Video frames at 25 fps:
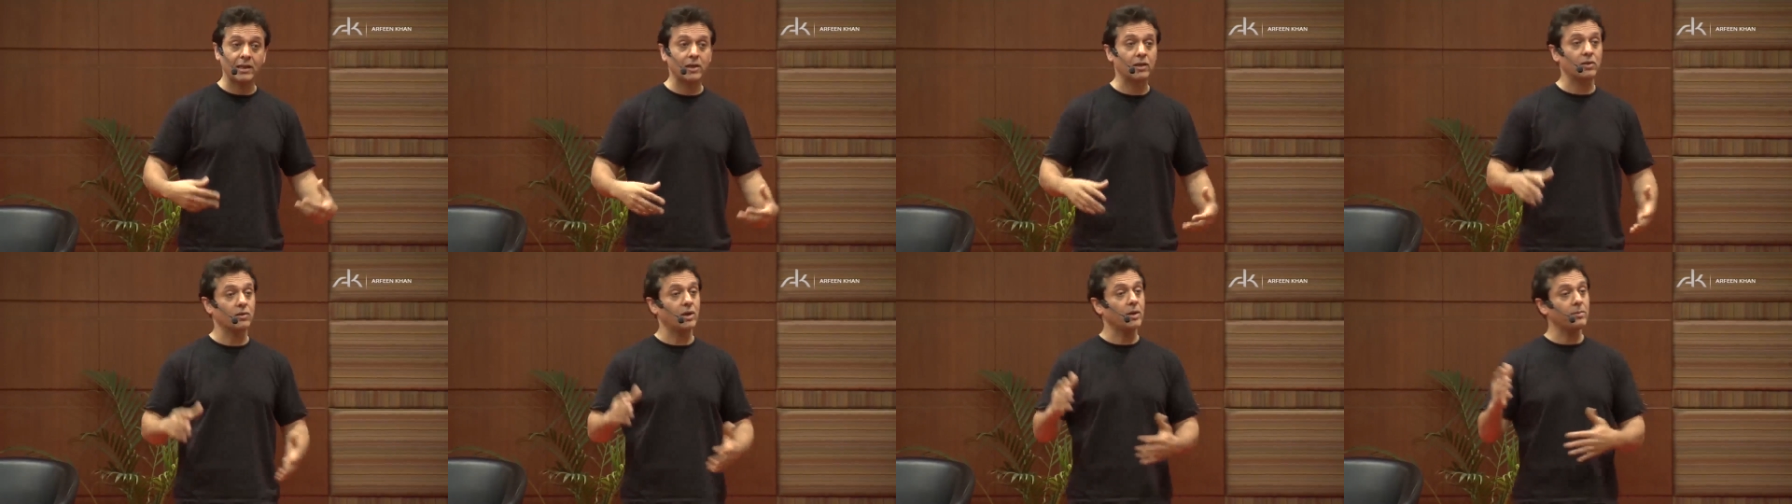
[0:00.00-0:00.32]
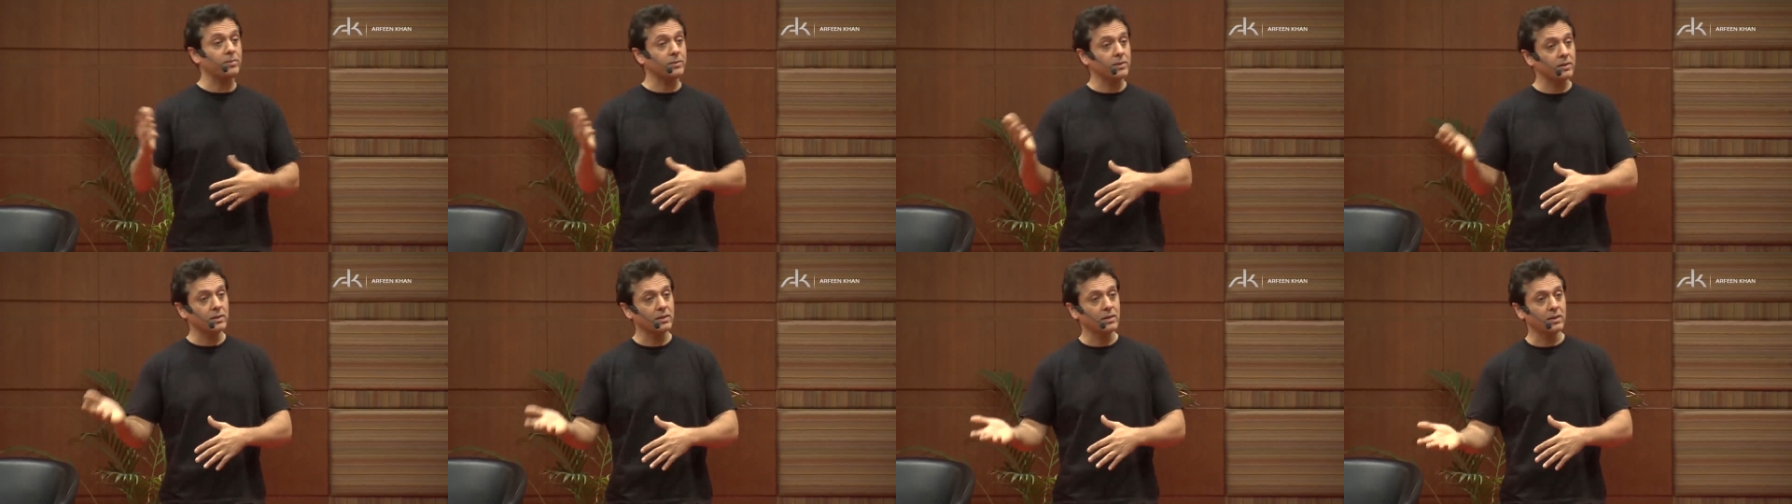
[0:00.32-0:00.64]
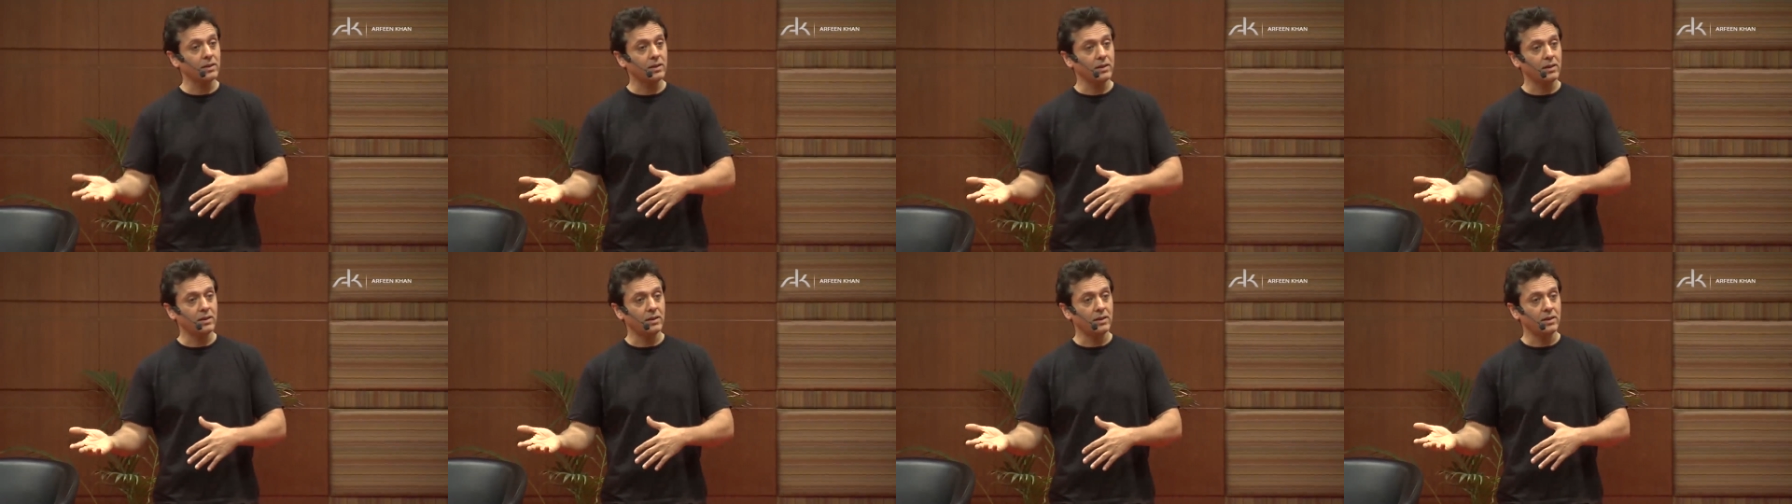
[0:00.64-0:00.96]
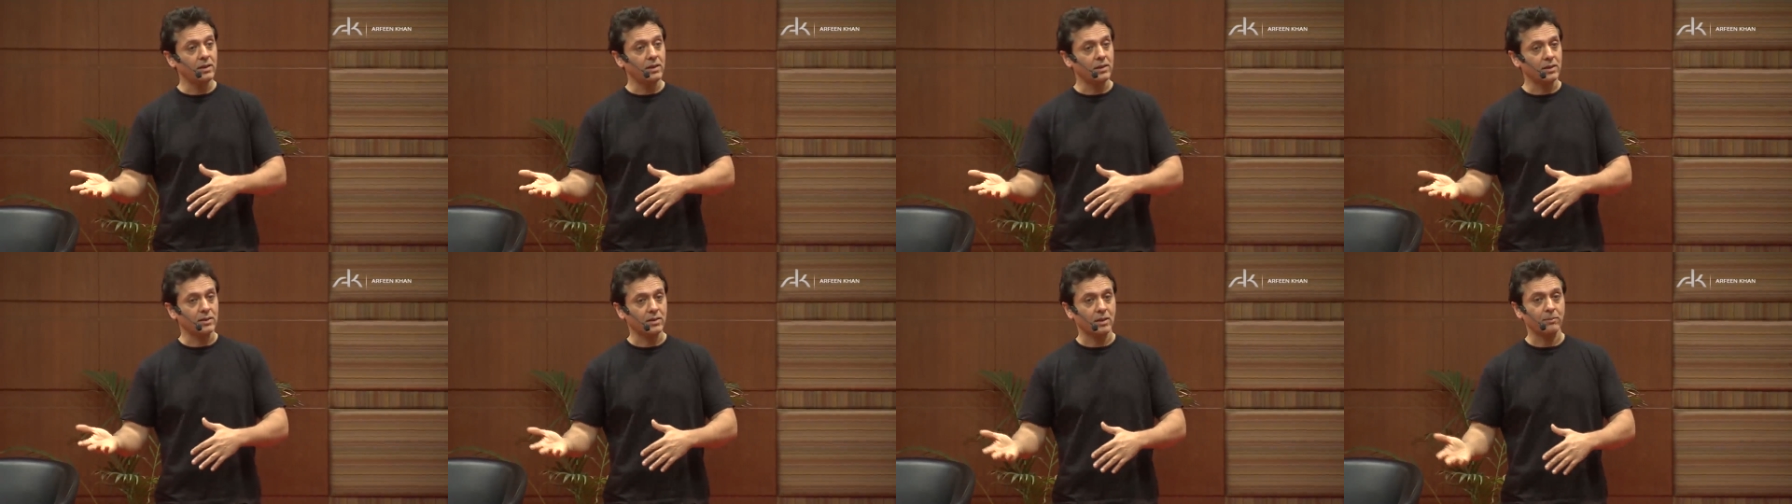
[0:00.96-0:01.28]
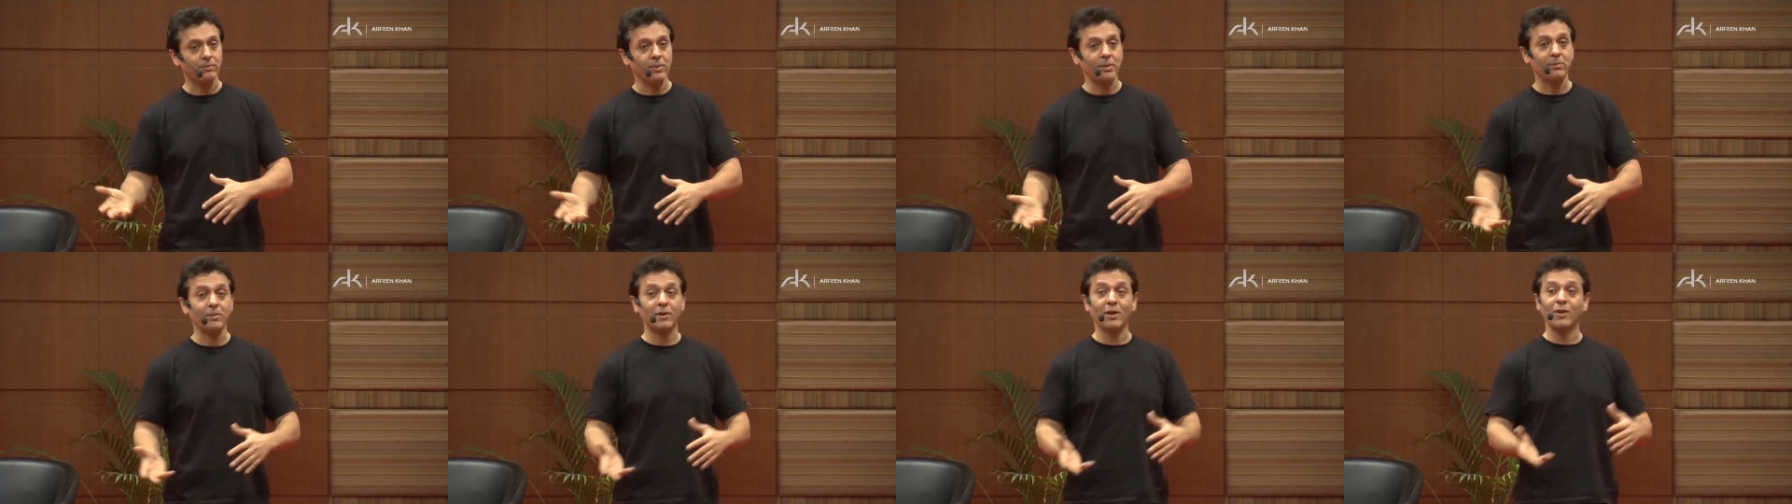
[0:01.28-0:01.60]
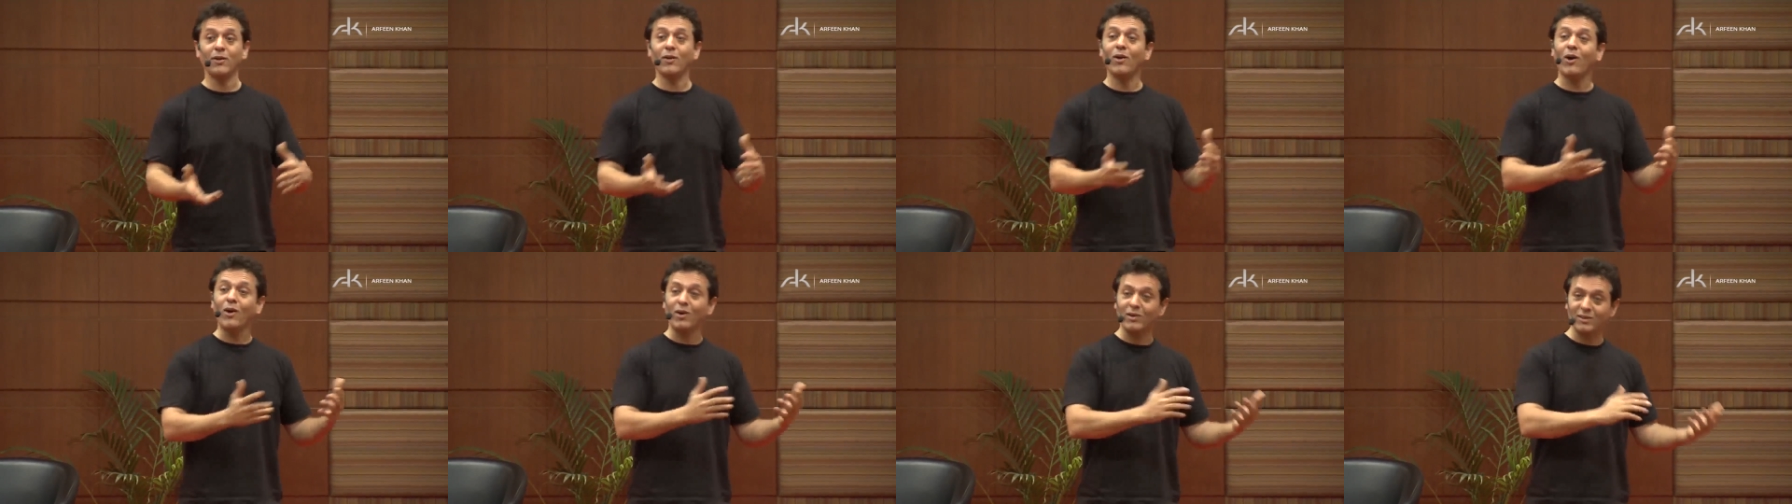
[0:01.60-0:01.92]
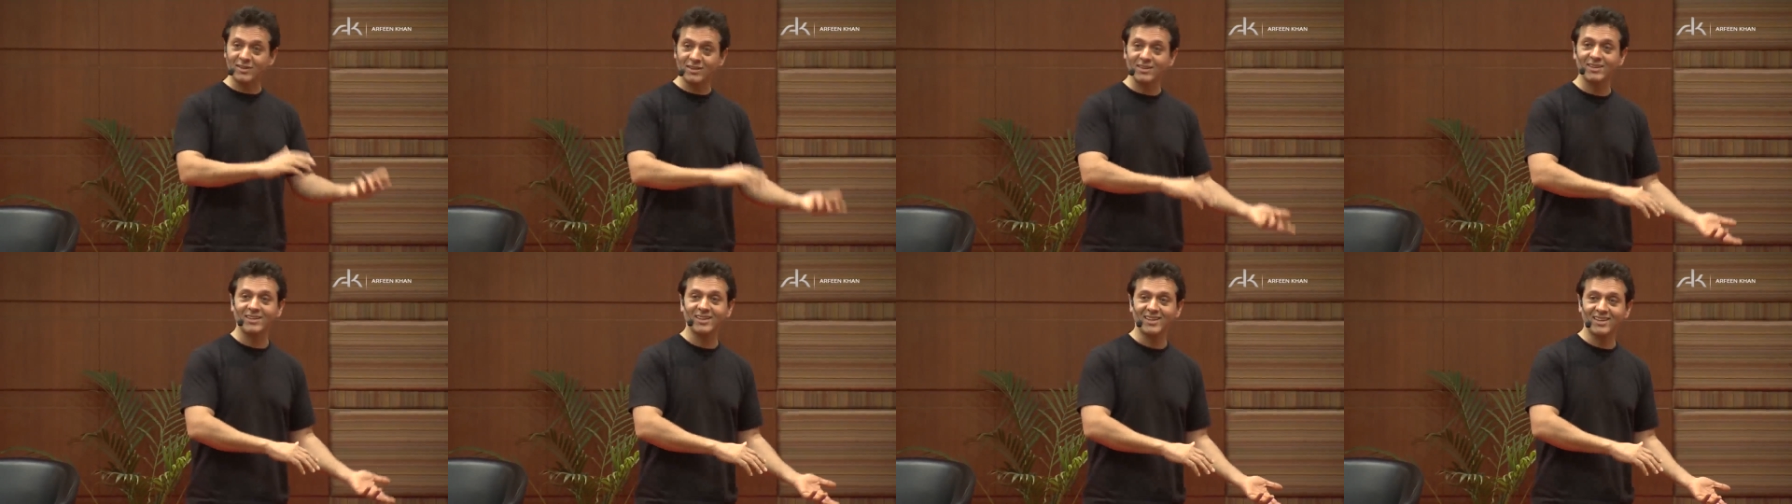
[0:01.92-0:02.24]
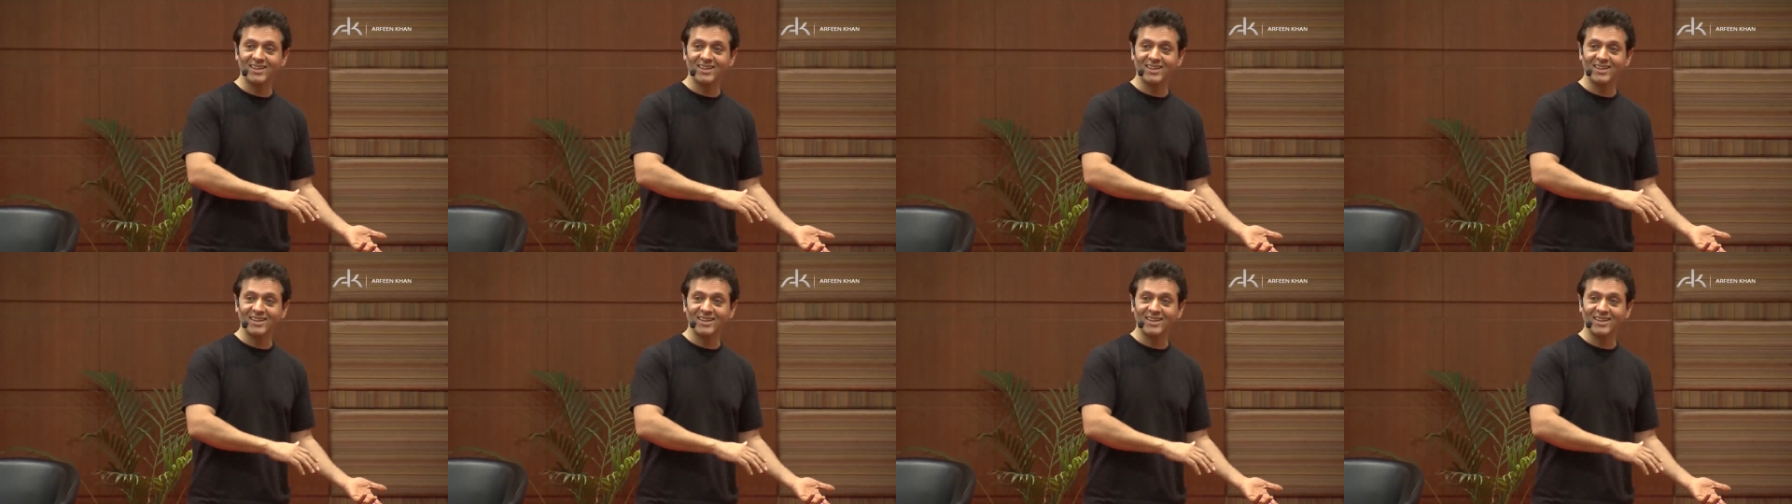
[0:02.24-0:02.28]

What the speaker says: corrupt. Some people are not.